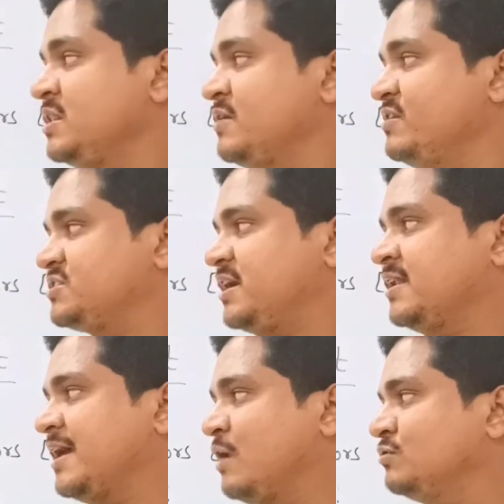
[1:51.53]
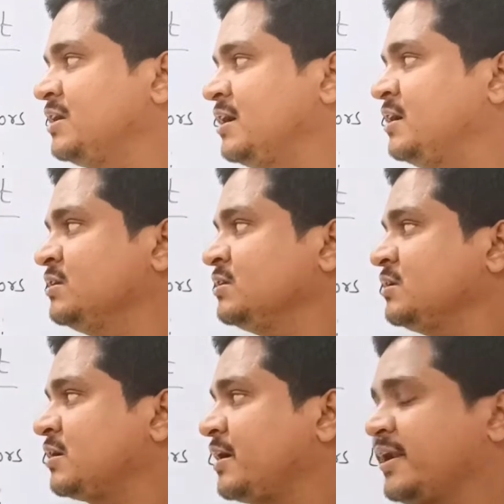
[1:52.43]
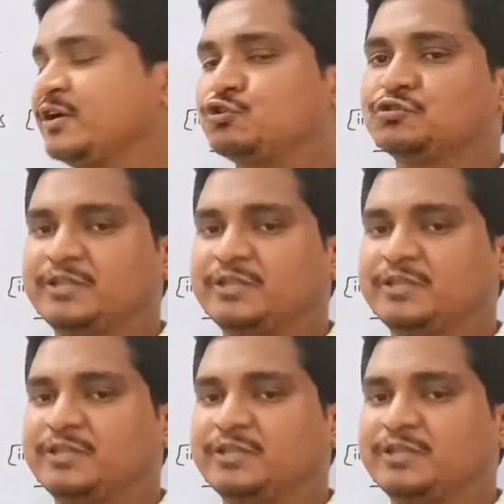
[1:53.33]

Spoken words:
which can allow the current through